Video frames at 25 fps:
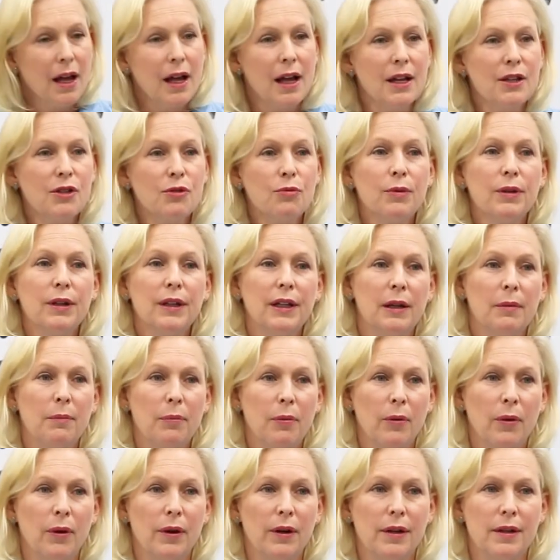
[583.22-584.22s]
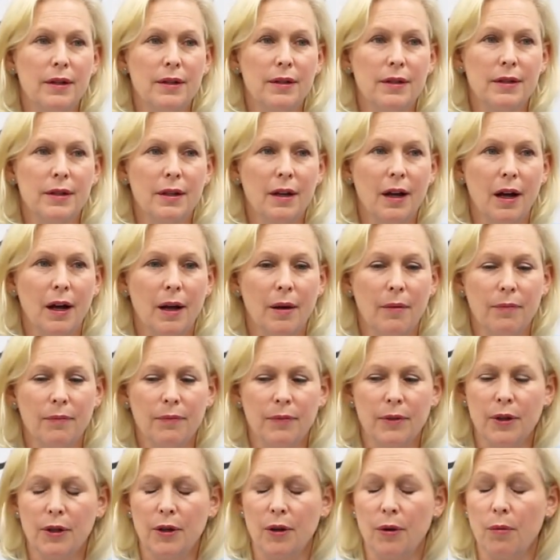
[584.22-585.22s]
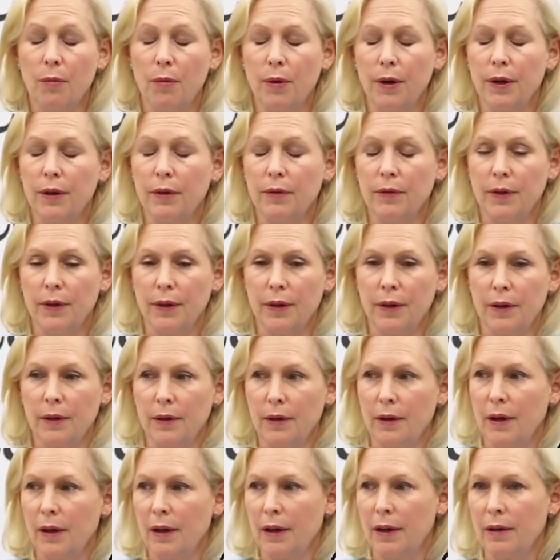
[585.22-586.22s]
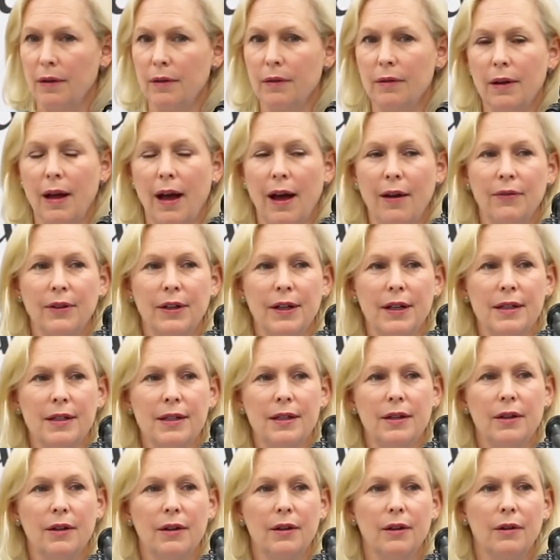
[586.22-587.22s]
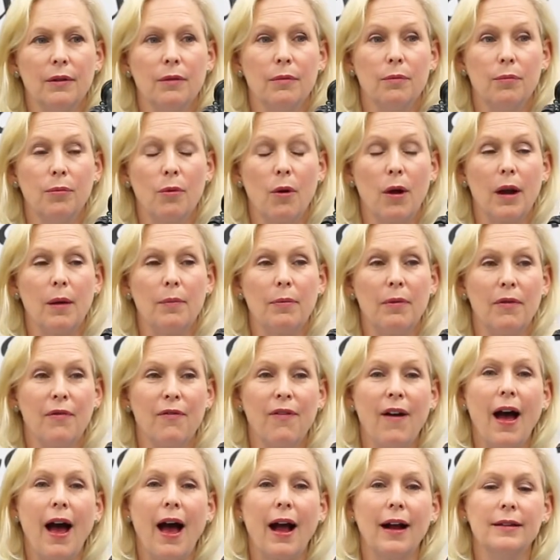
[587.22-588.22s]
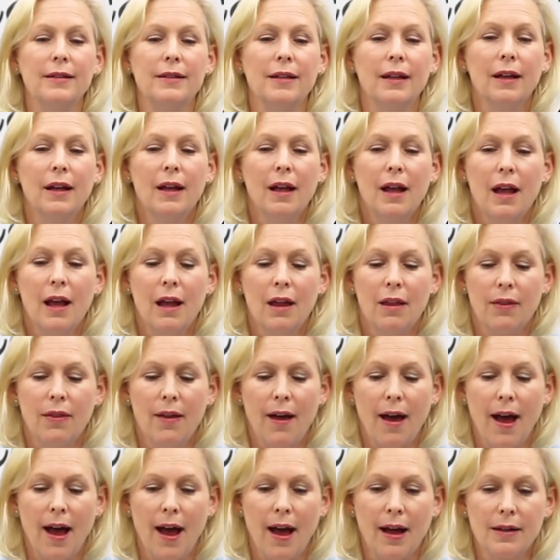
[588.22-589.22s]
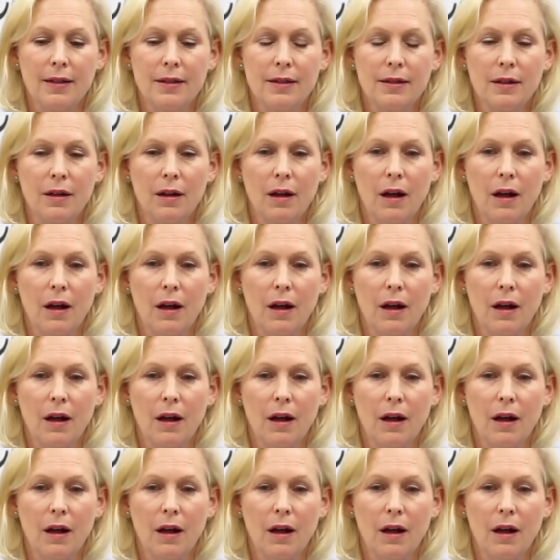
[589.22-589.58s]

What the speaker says: It's really important. You know, one of the advocates here brought up the fact that